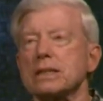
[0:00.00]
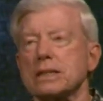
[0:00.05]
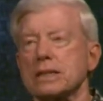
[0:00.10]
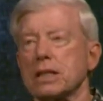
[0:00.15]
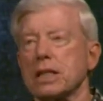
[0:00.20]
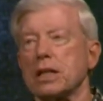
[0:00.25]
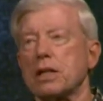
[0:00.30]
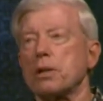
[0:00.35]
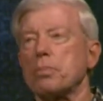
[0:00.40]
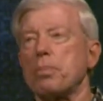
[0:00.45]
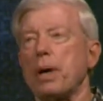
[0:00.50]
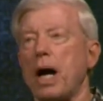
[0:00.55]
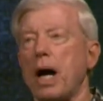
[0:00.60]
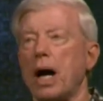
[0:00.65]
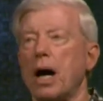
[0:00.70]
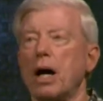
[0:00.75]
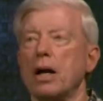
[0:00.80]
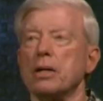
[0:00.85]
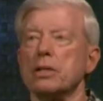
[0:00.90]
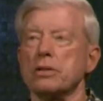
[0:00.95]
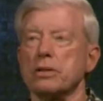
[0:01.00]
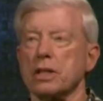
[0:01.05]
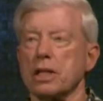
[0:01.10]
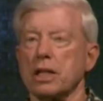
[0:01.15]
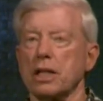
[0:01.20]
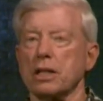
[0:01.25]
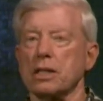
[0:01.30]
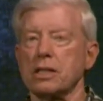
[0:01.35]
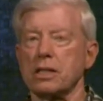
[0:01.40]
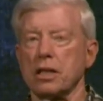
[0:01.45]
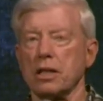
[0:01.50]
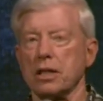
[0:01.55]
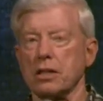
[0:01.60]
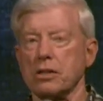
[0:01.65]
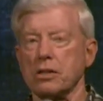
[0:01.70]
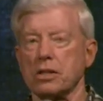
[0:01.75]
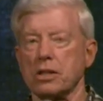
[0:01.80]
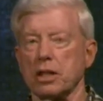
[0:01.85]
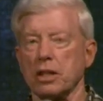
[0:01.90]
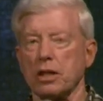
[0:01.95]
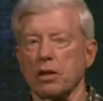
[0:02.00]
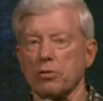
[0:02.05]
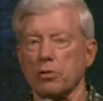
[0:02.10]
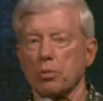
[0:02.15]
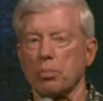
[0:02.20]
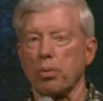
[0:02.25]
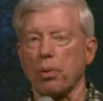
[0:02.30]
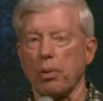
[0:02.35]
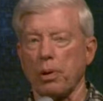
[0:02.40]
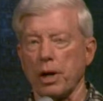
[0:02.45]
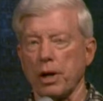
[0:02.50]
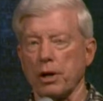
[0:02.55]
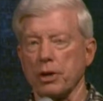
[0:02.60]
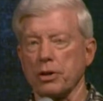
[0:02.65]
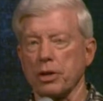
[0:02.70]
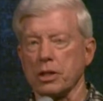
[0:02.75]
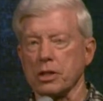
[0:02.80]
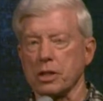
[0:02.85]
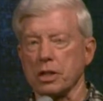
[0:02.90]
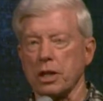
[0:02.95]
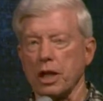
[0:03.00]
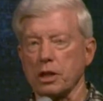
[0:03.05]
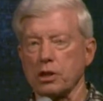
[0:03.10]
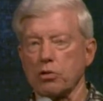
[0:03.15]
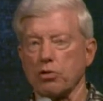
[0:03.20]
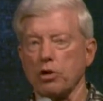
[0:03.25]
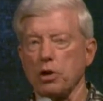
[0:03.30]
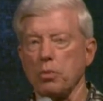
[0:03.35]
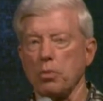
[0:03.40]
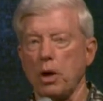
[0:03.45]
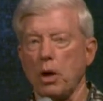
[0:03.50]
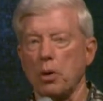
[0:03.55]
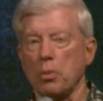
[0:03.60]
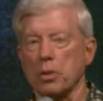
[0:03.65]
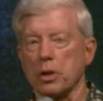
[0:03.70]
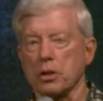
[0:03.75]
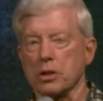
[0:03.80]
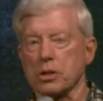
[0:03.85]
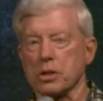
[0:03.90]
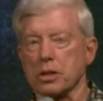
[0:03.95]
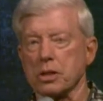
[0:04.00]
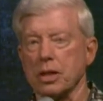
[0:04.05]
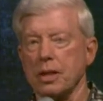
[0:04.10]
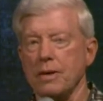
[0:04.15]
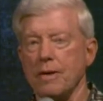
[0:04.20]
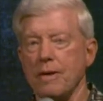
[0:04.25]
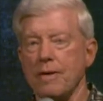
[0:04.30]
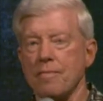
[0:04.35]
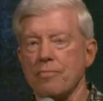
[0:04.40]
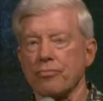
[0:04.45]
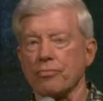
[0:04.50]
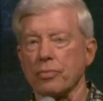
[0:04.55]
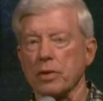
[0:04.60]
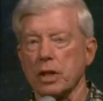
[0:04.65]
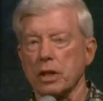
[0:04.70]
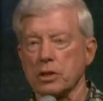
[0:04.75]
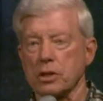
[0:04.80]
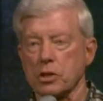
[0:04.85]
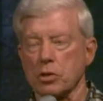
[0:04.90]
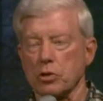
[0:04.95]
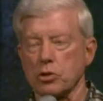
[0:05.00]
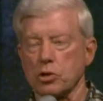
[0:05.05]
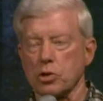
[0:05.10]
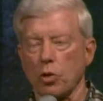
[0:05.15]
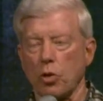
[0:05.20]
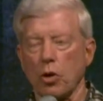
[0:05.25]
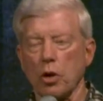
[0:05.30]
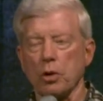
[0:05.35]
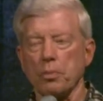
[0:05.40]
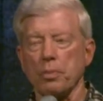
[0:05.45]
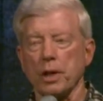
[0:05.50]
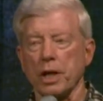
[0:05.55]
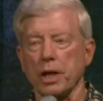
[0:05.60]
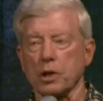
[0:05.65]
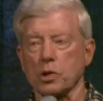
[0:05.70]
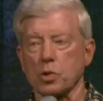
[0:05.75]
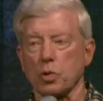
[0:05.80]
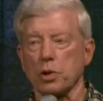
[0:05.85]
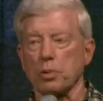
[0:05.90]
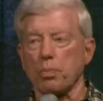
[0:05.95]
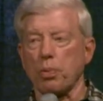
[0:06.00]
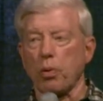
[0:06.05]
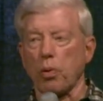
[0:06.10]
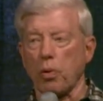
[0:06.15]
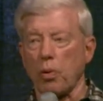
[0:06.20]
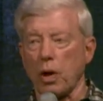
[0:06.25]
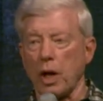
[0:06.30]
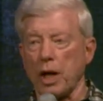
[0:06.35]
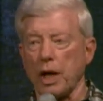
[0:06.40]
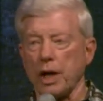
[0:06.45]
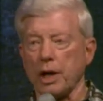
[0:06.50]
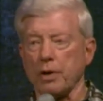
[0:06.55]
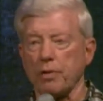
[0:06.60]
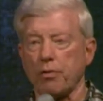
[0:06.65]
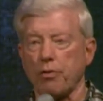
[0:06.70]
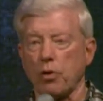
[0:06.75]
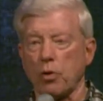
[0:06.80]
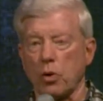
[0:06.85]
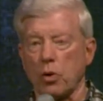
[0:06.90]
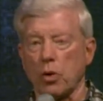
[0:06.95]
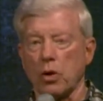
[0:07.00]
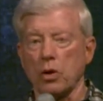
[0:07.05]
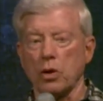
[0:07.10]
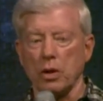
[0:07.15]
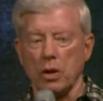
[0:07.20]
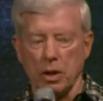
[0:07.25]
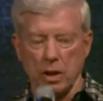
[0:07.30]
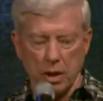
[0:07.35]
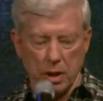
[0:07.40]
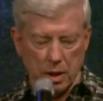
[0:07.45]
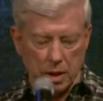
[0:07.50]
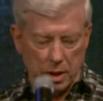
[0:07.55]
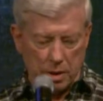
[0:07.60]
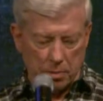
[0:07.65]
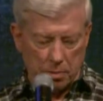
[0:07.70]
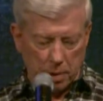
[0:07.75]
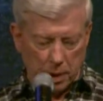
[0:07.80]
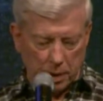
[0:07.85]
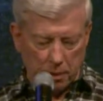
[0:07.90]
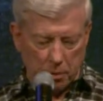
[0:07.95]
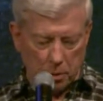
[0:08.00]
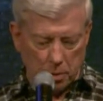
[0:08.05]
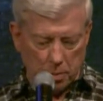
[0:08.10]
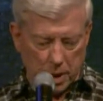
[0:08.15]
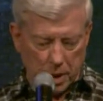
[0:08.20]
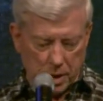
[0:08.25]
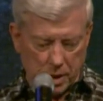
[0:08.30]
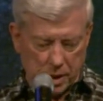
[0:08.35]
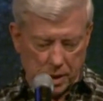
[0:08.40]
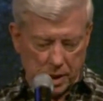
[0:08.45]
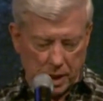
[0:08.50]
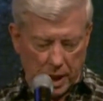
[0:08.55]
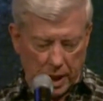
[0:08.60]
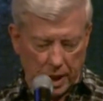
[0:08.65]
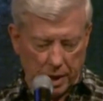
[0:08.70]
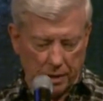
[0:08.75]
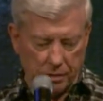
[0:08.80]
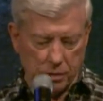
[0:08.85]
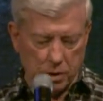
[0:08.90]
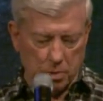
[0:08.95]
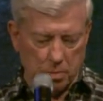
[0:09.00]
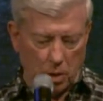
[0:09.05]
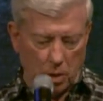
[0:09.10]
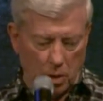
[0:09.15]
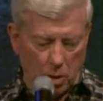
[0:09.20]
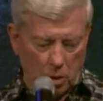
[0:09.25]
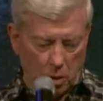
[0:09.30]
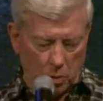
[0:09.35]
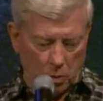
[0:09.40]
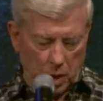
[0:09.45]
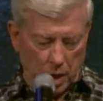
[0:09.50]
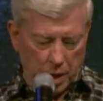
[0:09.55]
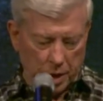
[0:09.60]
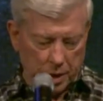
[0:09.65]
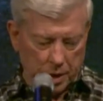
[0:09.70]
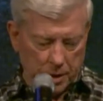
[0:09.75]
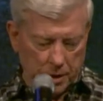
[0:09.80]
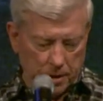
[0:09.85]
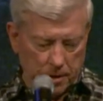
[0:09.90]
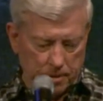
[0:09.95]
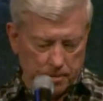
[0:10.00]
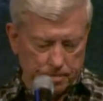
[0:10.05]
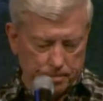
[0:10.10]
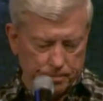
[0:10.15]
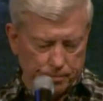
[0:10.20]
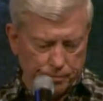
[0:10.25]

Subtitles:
think about the intensity of the prayer in these next few moments. So join me as we pray for people to be saved tomorrow right here.